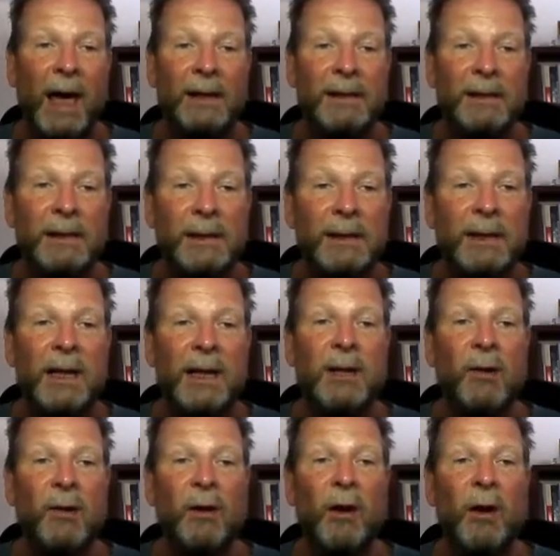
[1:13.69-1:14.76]
and C,
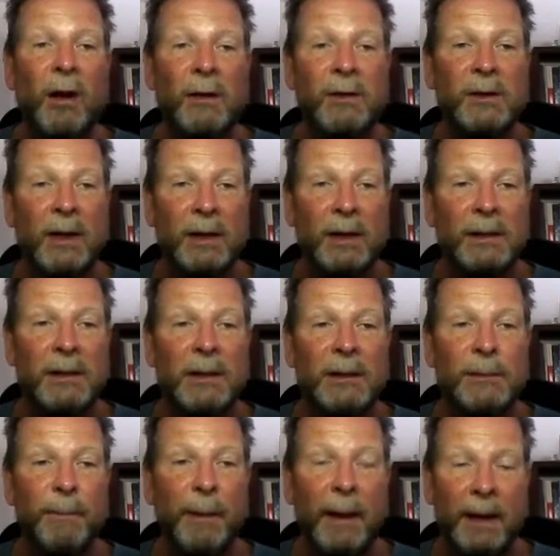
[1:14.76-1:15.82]
your constant, is
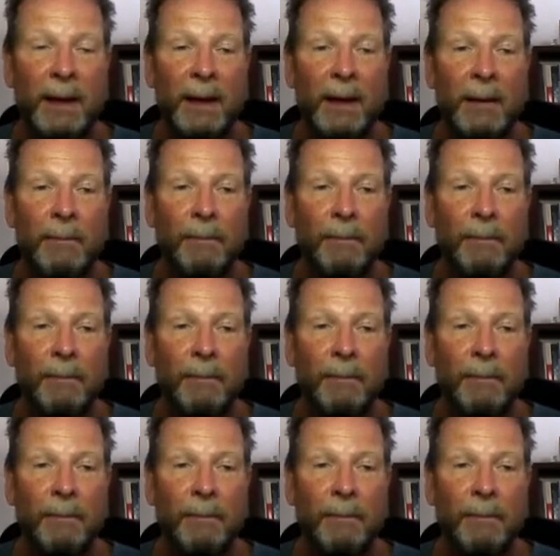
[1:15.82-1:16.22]
this P.